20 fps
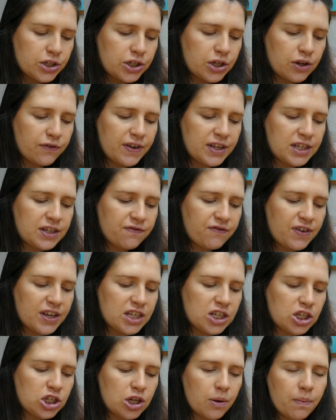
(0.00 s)

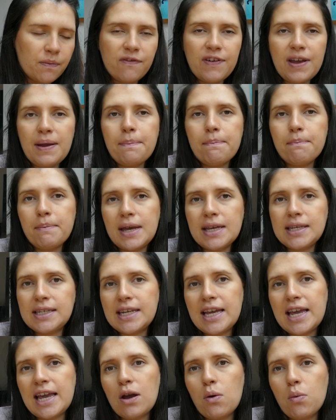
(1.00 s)
there's something
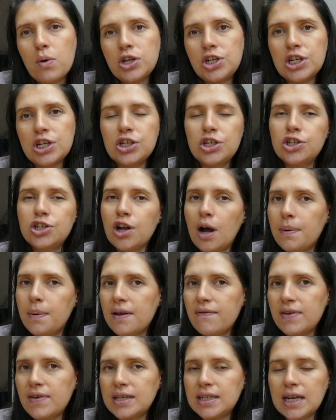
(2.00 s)
missing which is
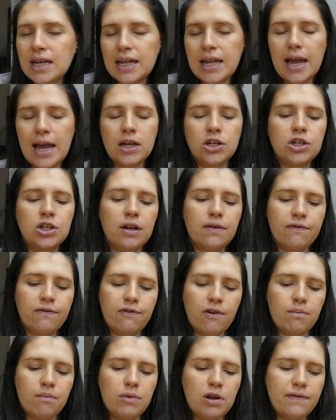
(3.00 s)
stopping this connection
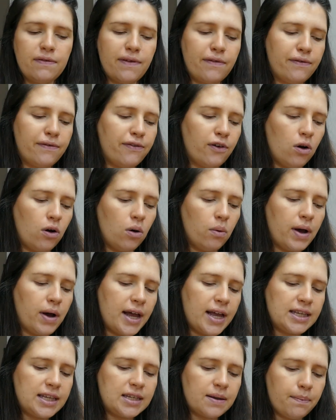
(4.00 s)
from moving
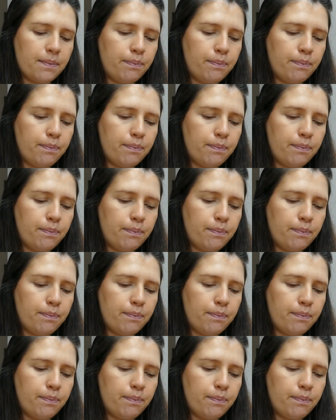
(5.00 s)
forward,